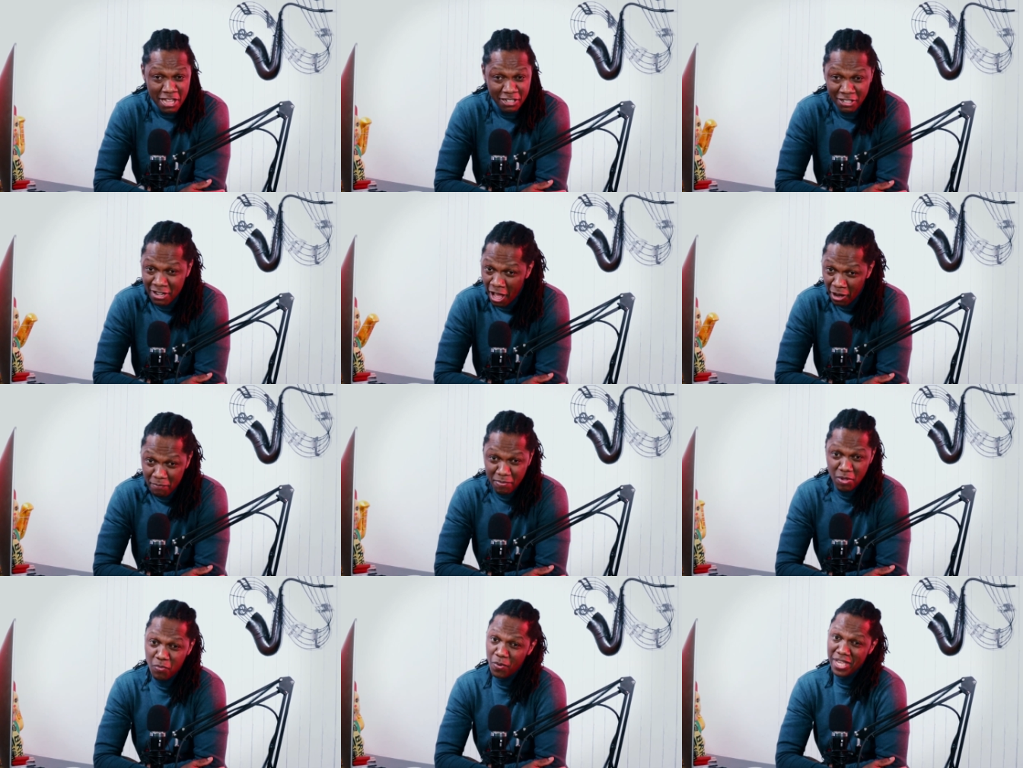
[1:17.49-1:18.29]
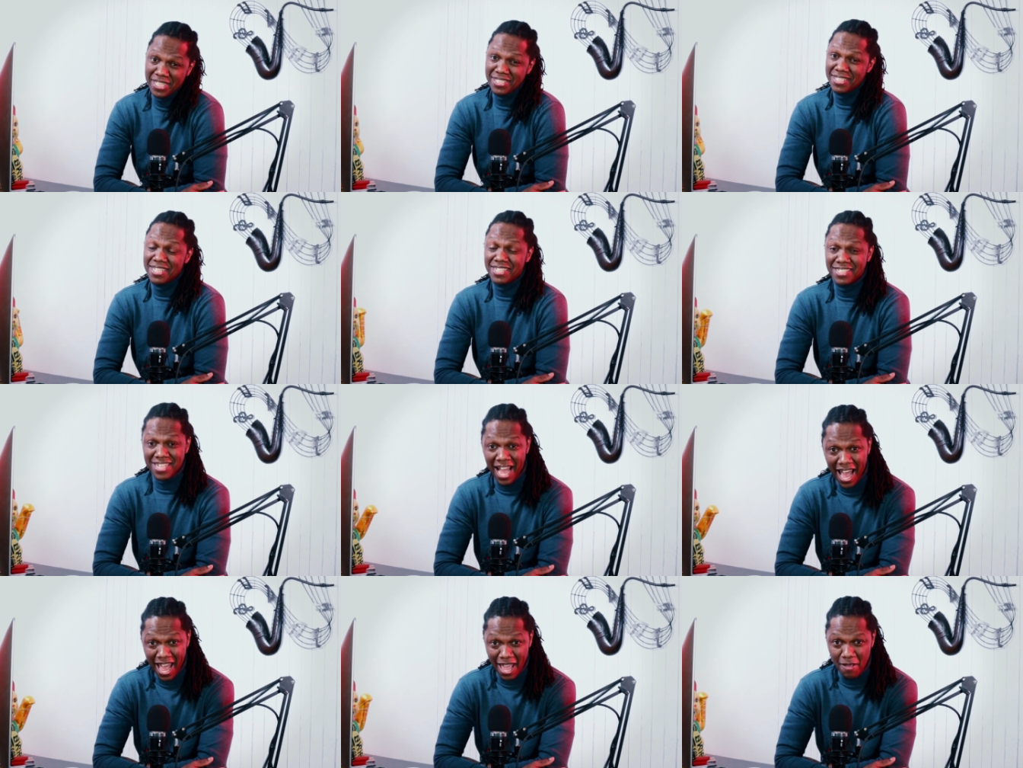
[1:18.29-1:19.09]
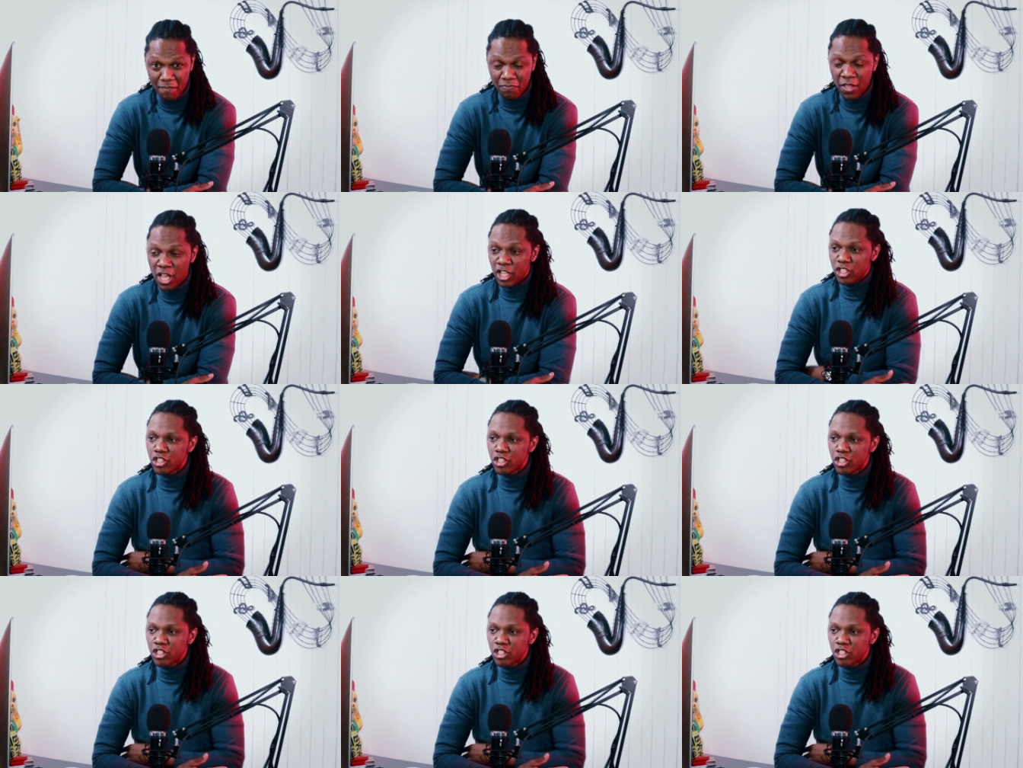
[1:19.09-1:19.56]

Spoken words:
not be wasting time